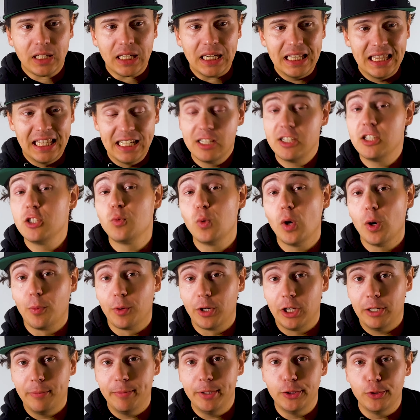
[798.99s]
This is where we're
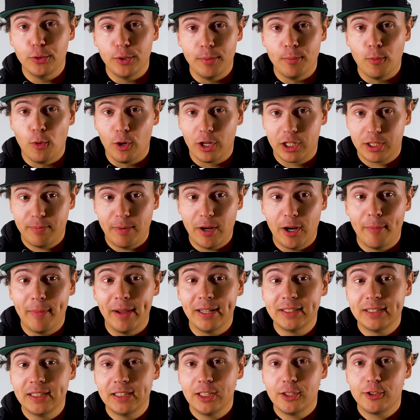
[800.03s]
gonna be doing more
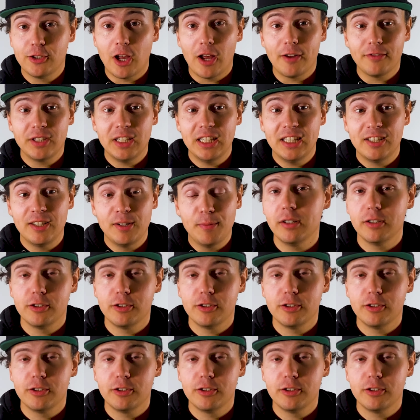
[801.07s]
experimenting this offseason.